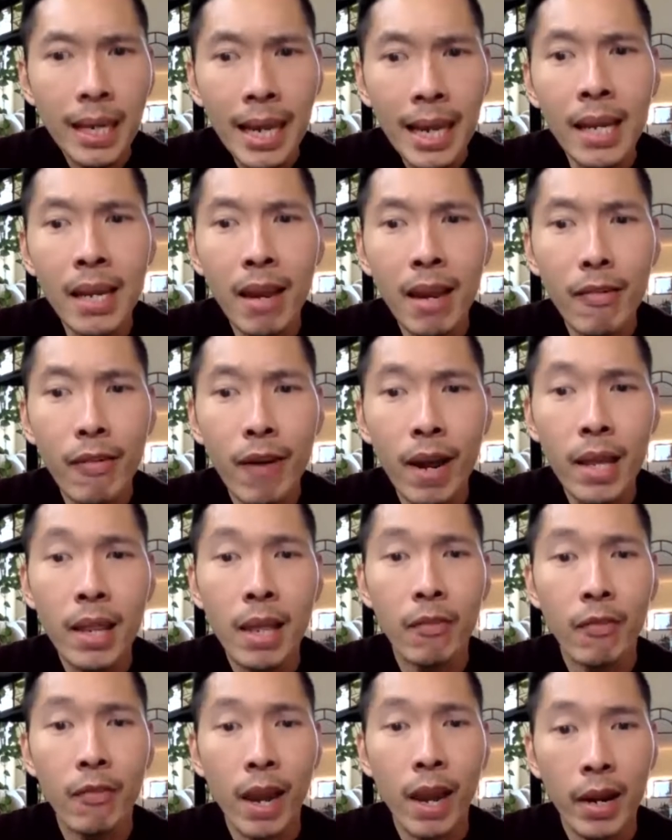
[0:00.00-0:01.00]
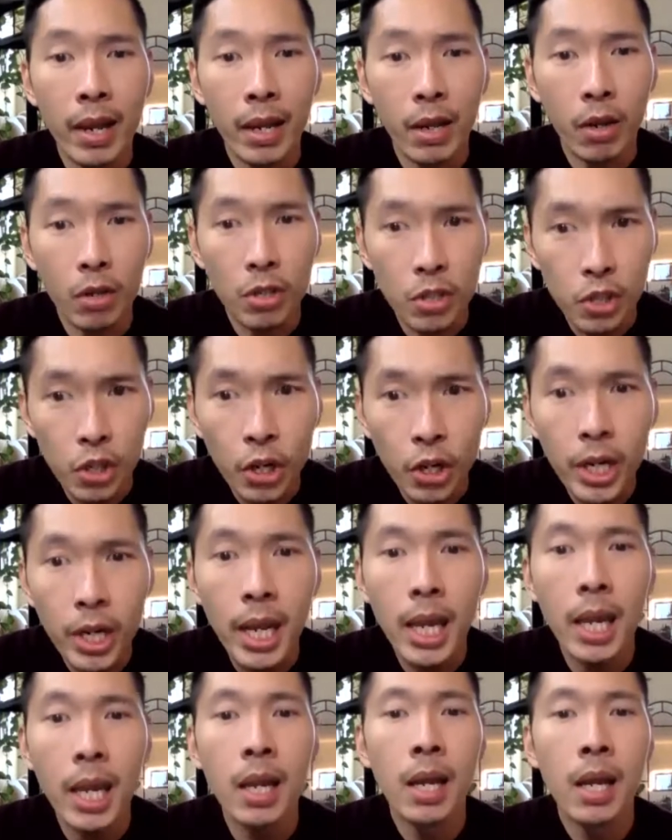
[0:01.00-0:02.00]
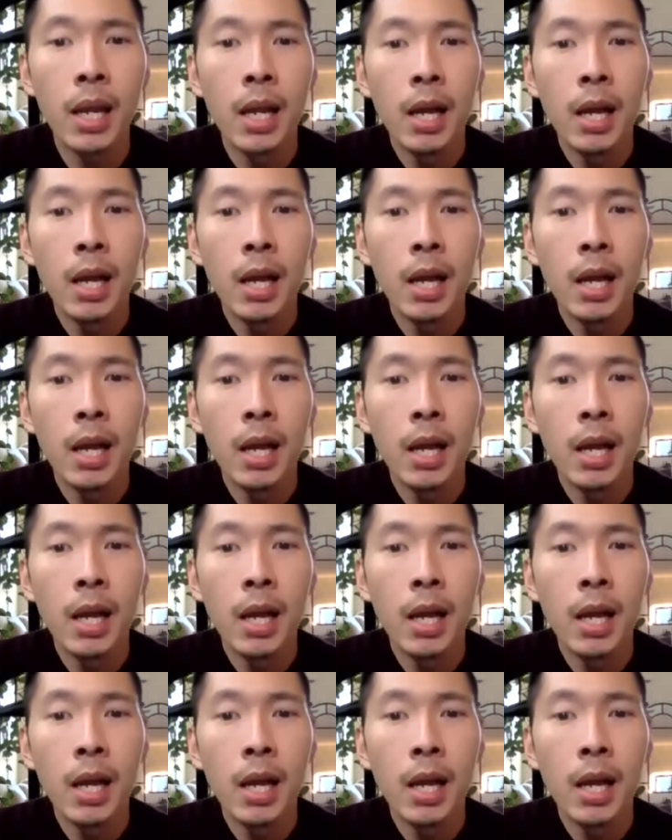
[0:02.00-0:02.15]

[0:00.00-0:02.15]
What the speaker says: And I find that very concerning.